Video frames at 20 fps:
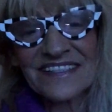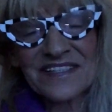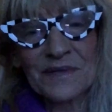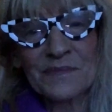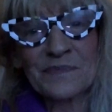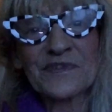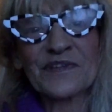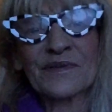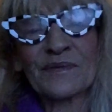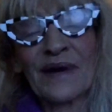
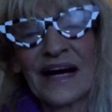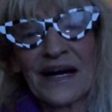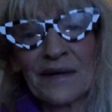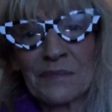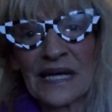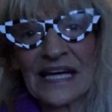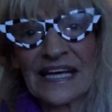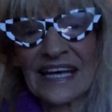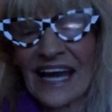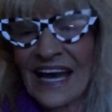
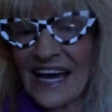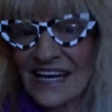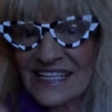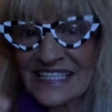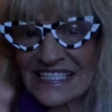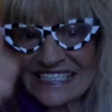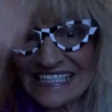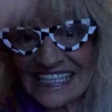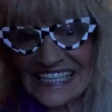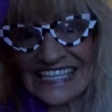subscribing, and
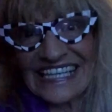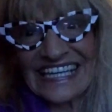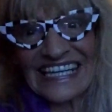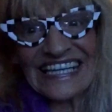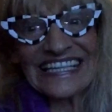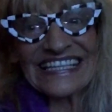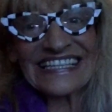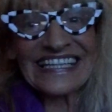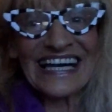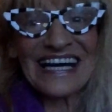
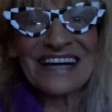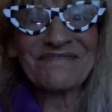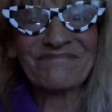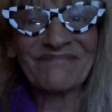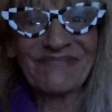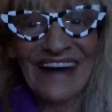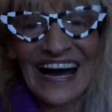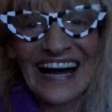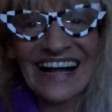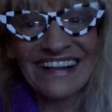taking that
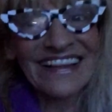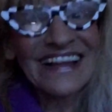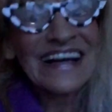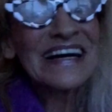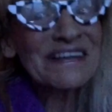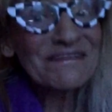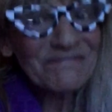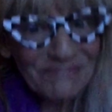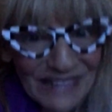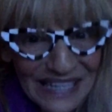bell.
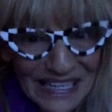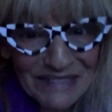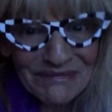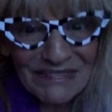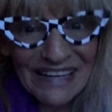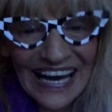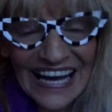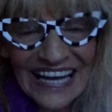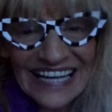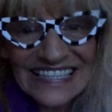Be
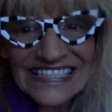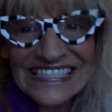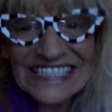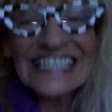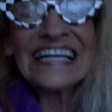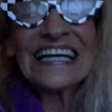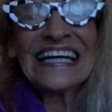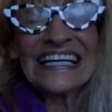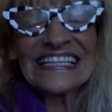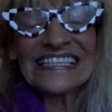blessed,
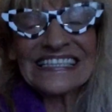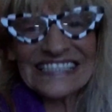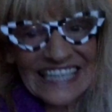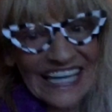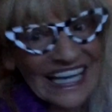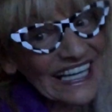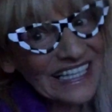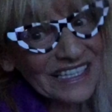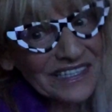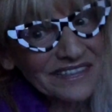
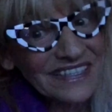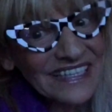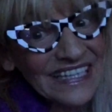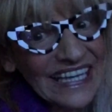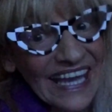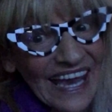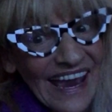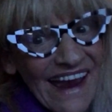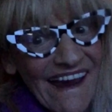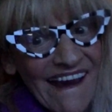take good
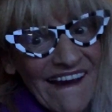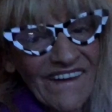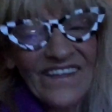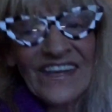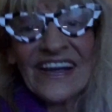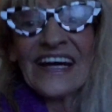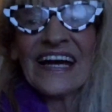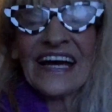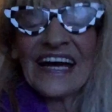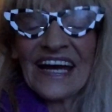care,
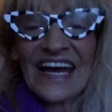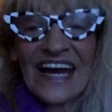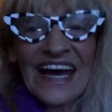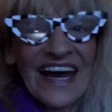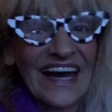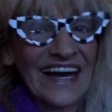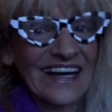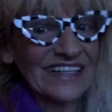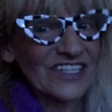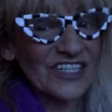
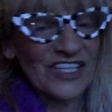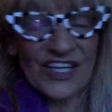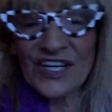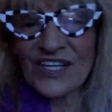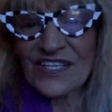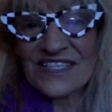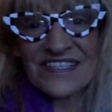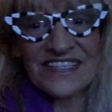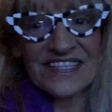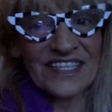and
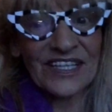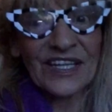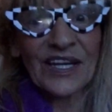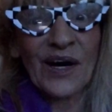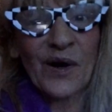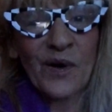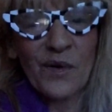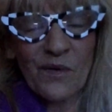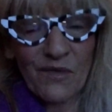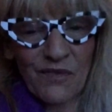just
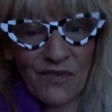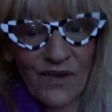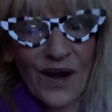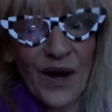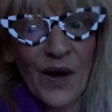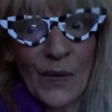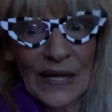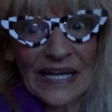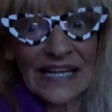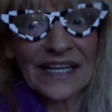
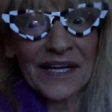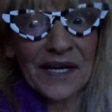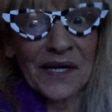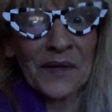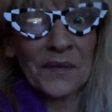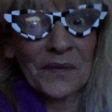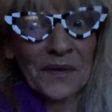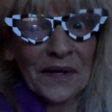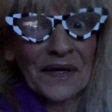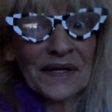flow and
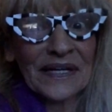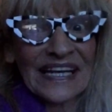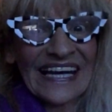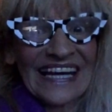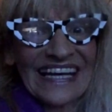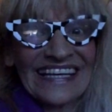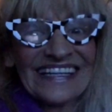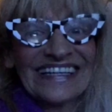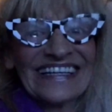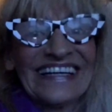go.
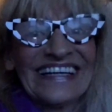Okay.